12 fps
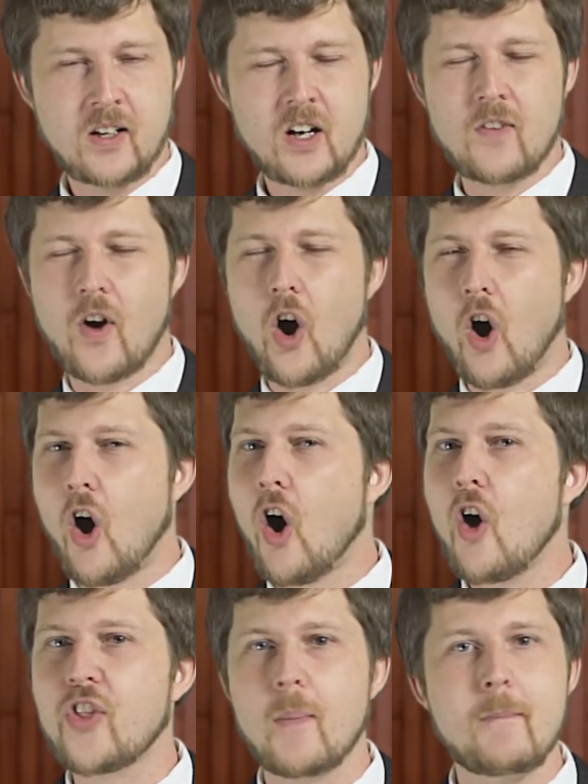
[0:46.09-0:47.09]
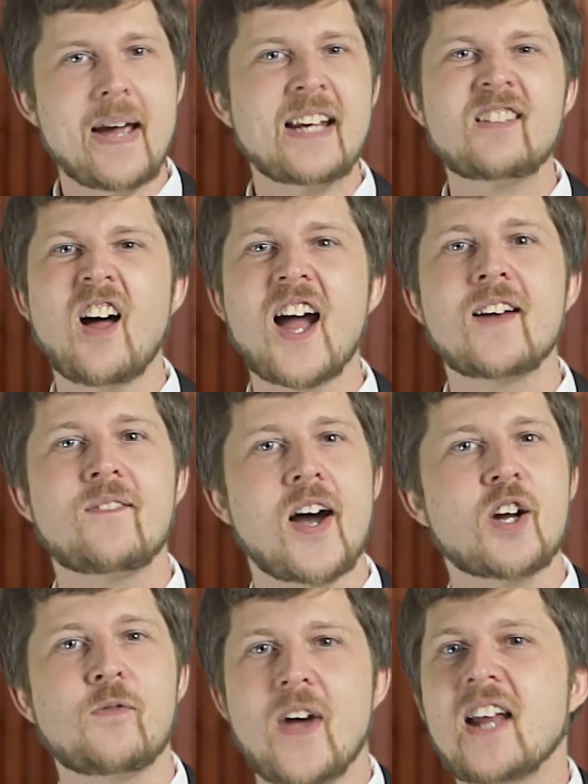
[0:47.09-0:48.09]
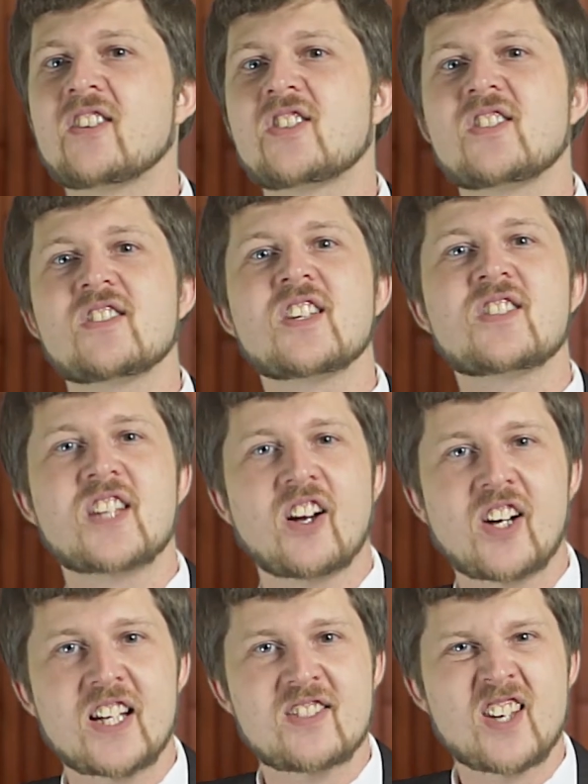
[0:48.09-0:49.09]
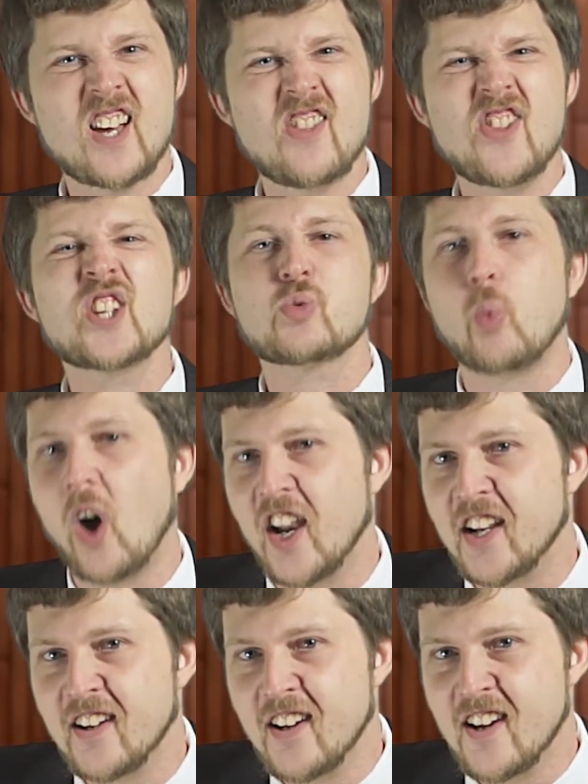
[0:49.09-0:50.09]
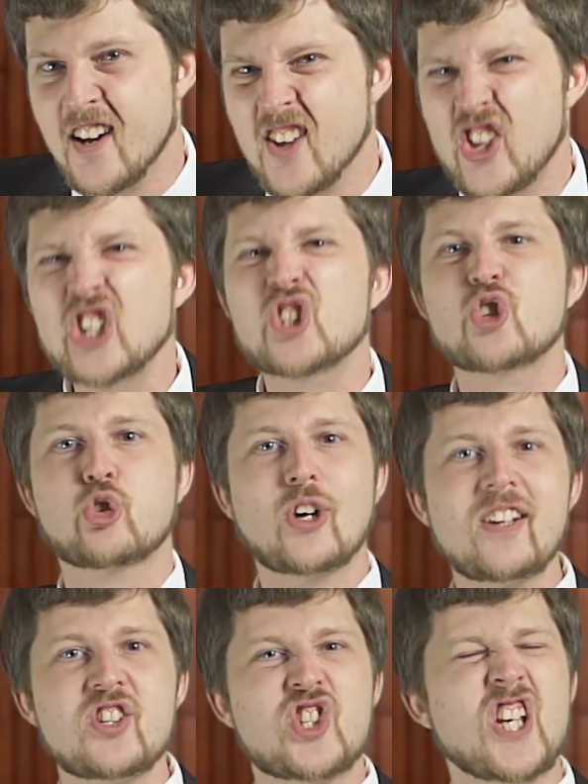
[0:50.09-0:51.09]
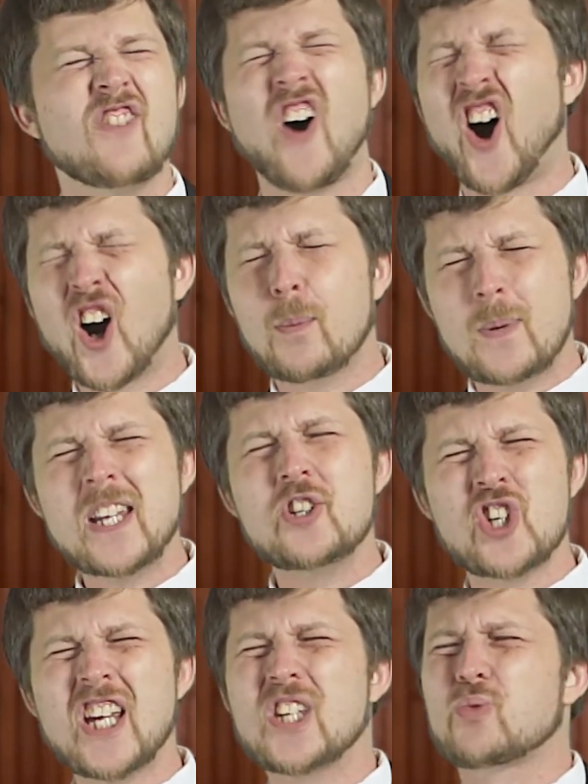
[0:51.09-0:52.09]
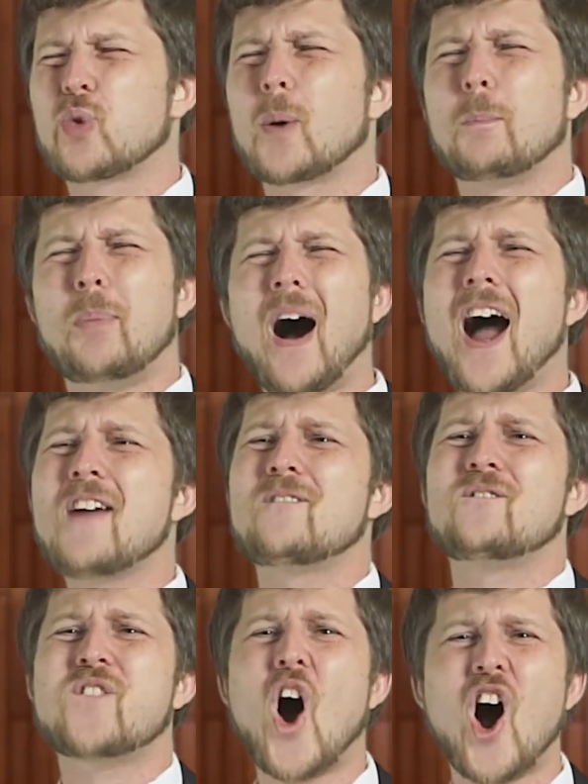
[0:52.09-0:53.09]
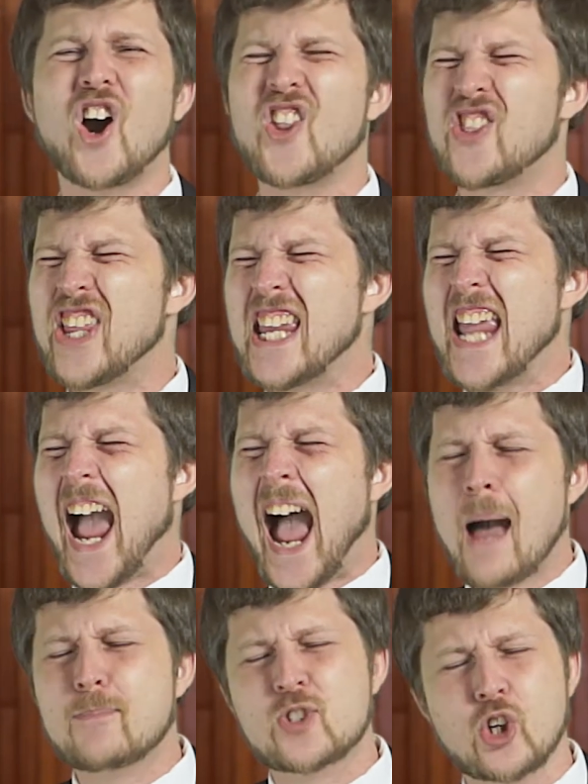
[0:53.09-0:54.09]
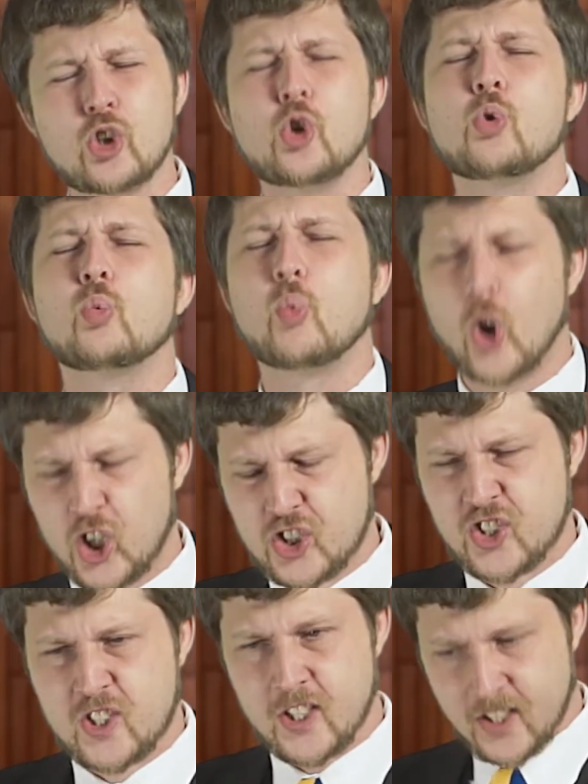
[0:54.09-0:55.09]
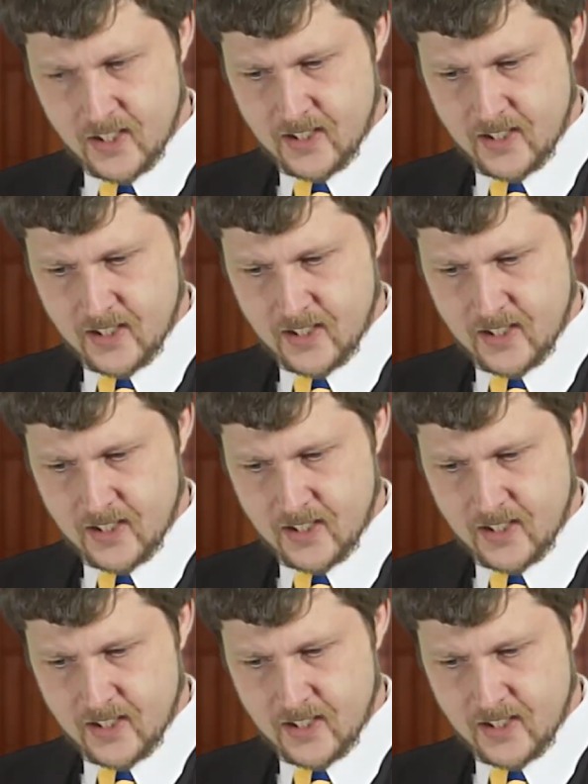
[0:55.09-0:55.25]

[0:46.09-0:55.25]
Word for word: Of all the mainline Final Fantasies in the series, this one, this trilogy of R P Gs were by far the absolute worst.